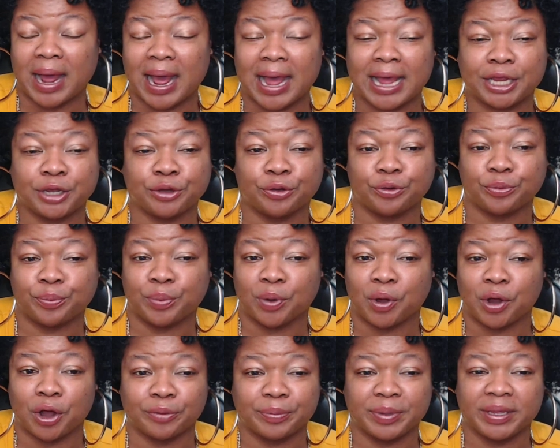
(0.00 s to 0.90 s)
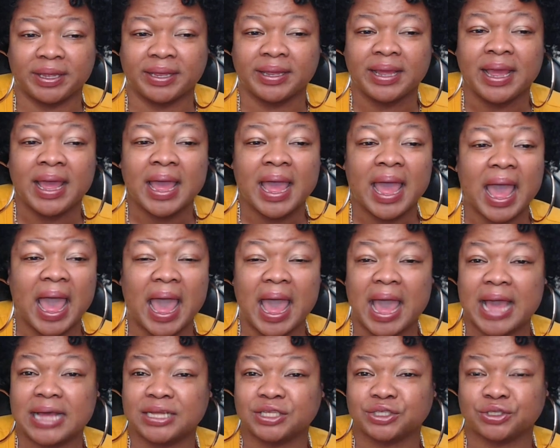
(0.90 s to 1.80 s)
I ain't no Barbie.
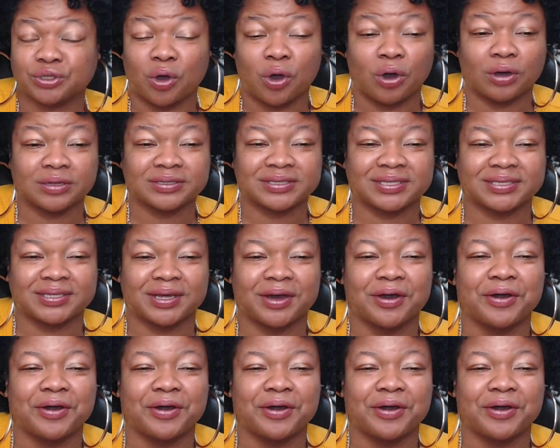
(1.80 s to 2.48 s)
And also.